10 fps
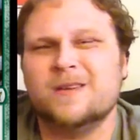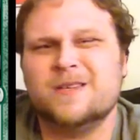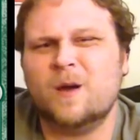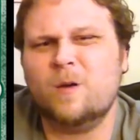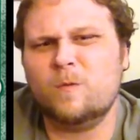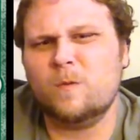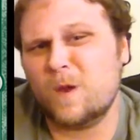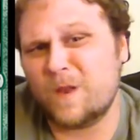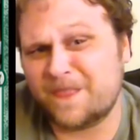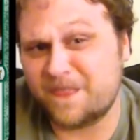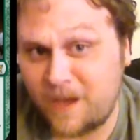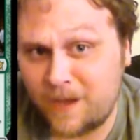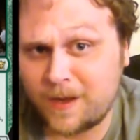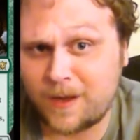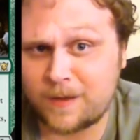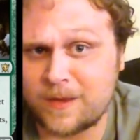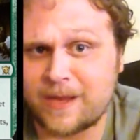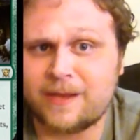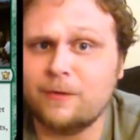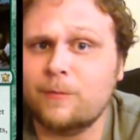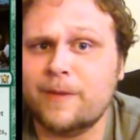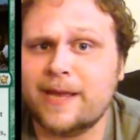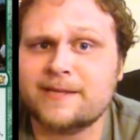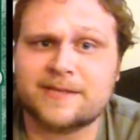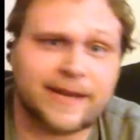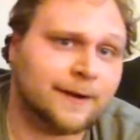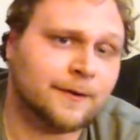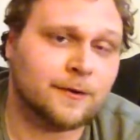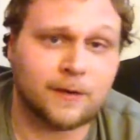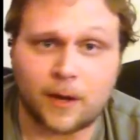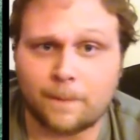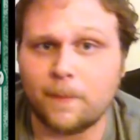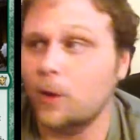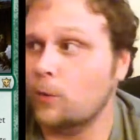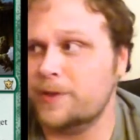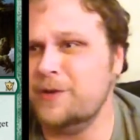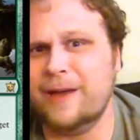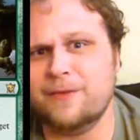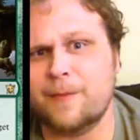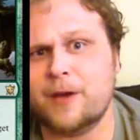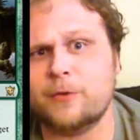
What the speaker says: Don't think that he'll make standard. We do have the